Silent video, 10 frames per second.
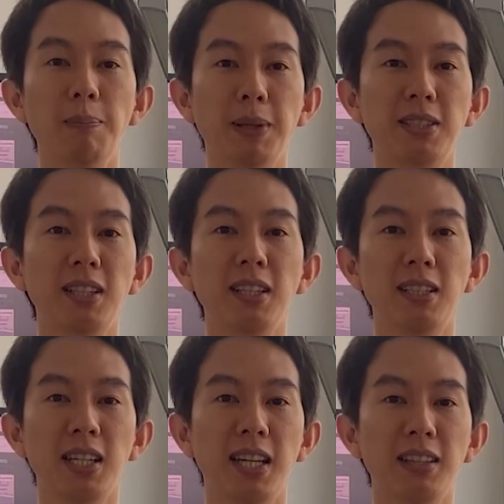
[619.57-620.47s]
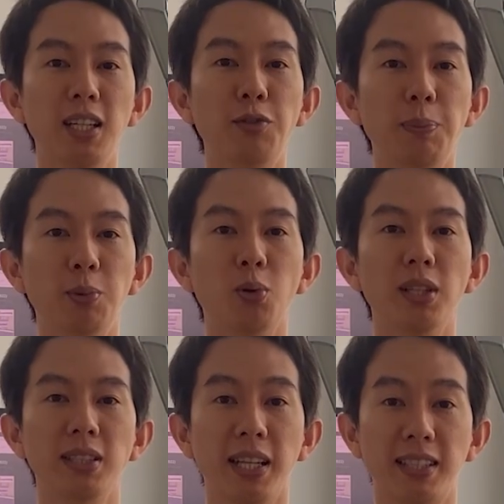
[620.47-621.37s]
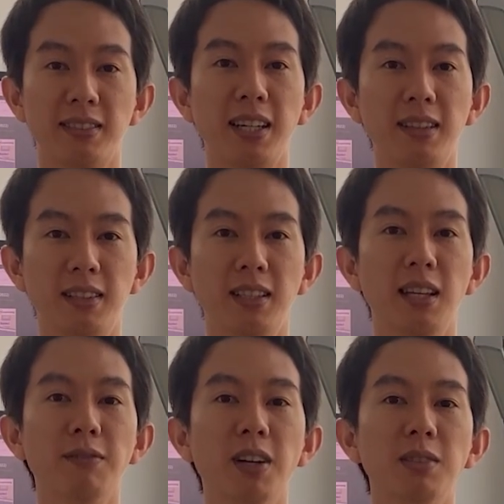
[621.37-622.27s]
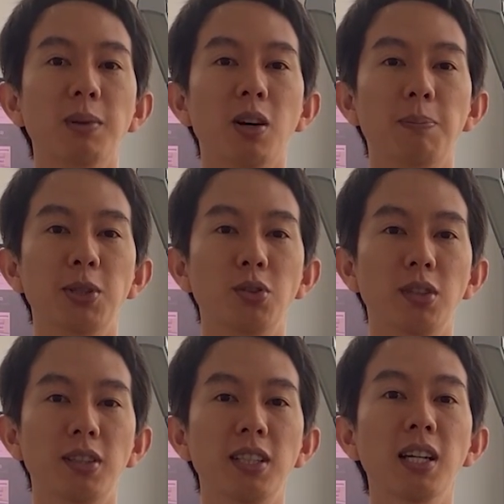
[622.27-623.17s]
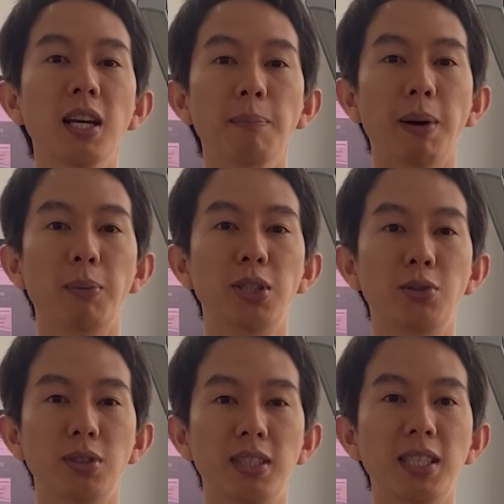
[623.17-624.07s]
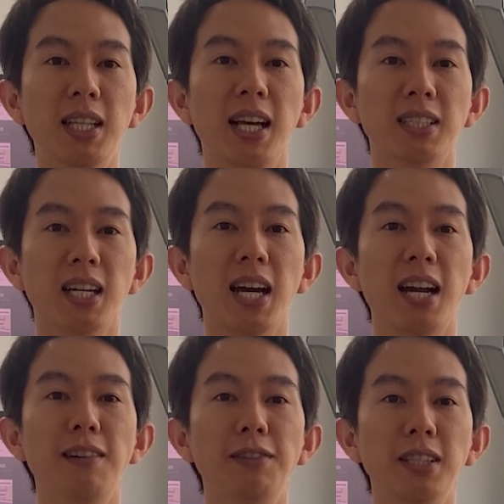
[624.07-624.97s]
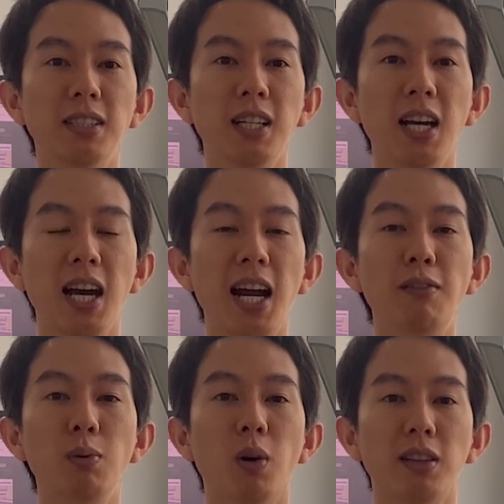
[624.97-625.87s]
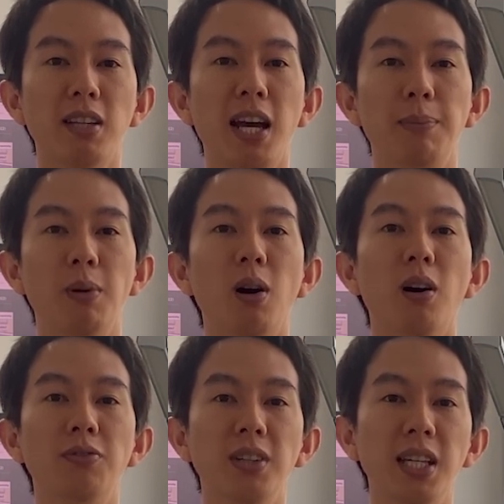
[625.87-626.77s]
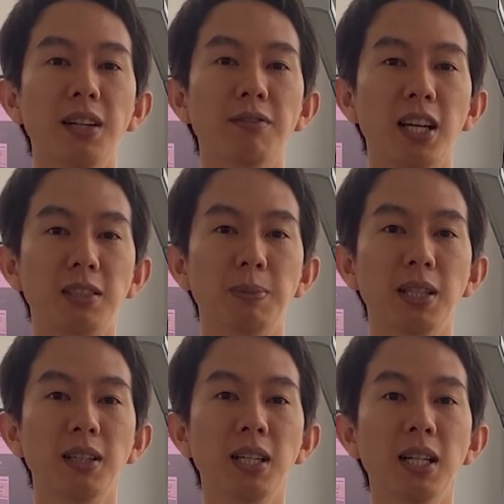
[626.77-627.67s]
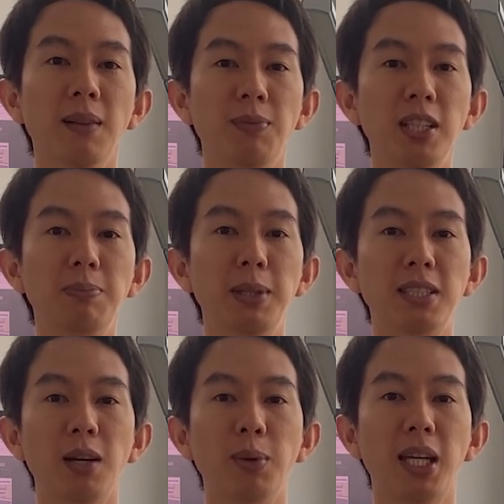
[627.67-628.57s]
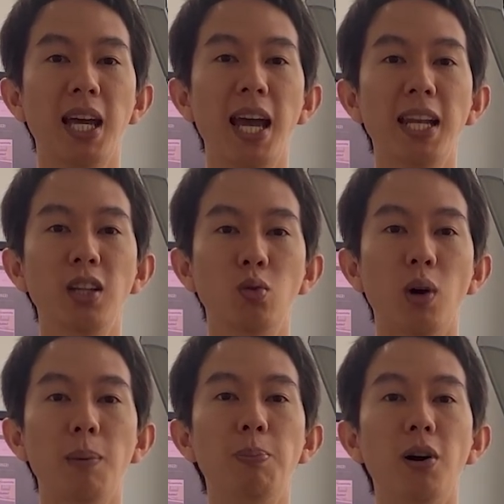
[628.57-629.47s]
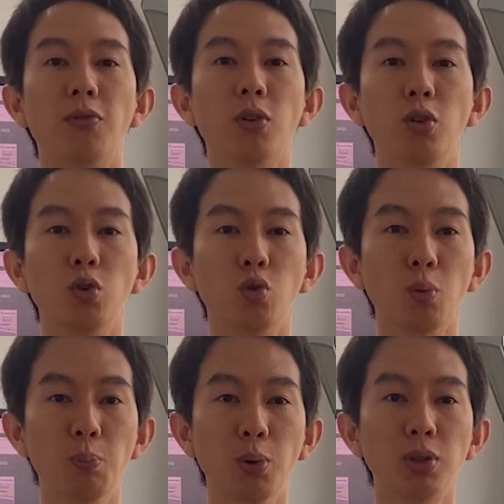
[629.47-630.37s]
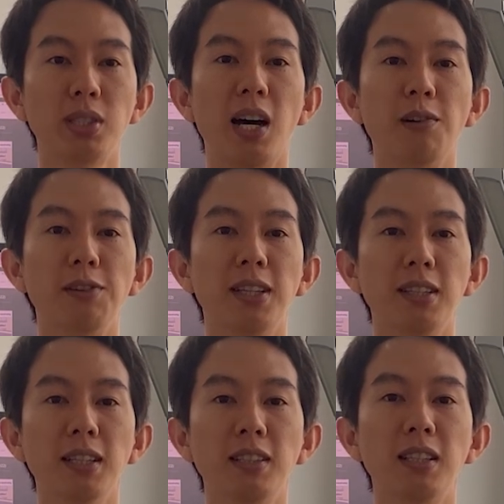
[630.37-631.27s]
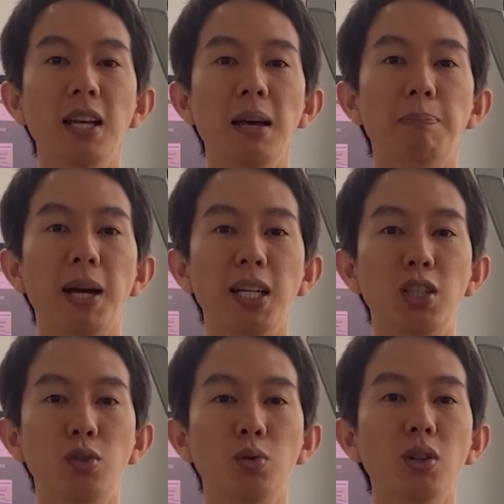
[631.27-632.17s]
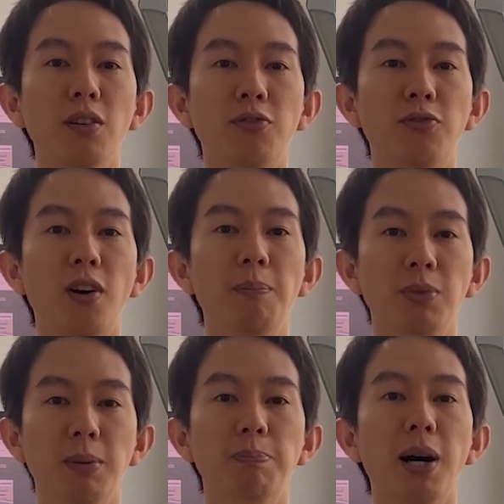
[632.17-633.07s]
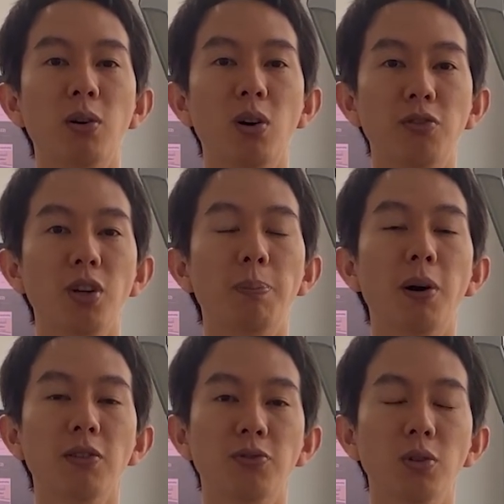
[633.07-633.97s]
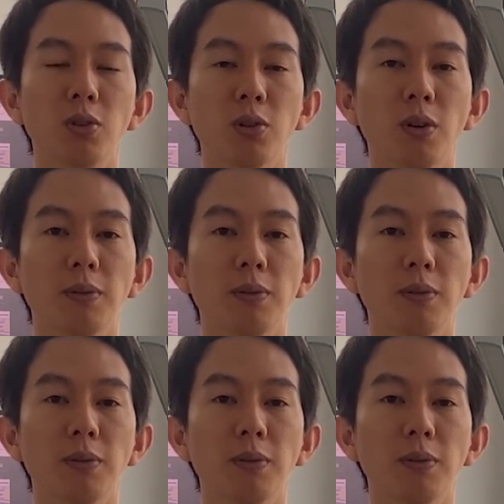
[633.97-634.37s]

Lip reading: Personally, I think crypto is an exciting investment opportunity, but we should see it as a high-risk, high-reward type of investment. This means that we can add it to our portfolio to boost our returns, but it should not form the bulk of your portfolio.